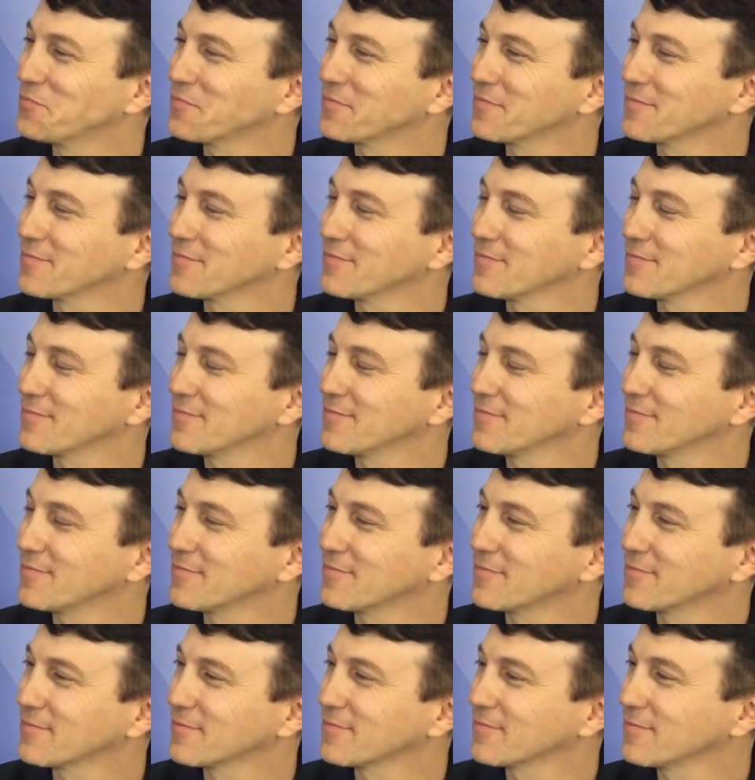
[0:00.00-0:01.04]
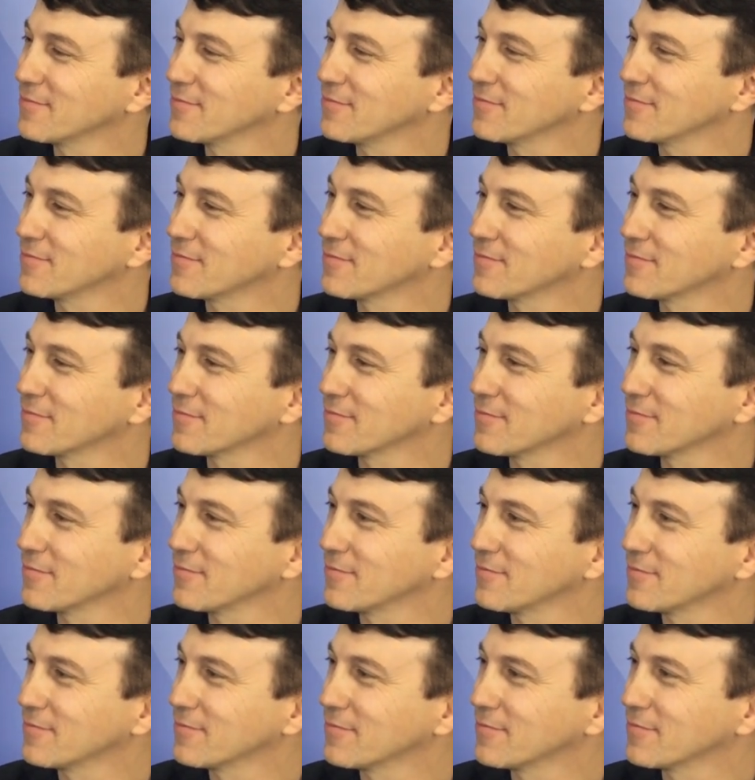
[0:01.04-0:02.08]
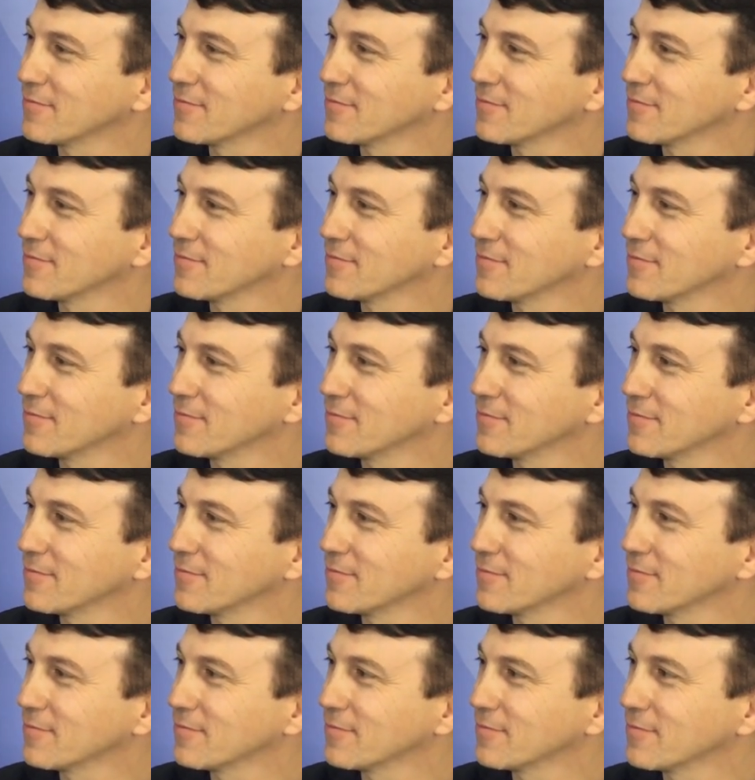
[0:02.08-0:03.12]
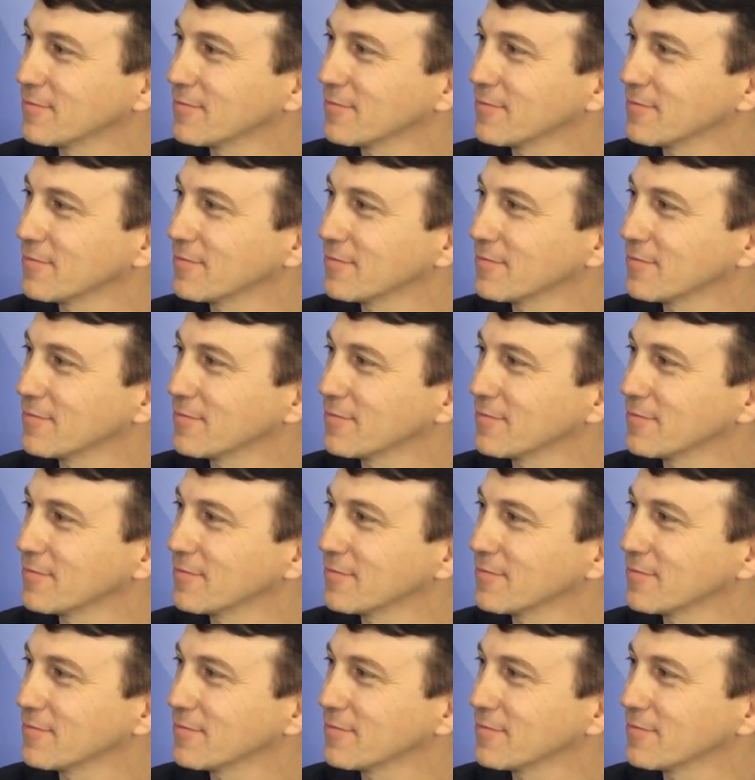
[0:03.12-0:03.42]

[no speech]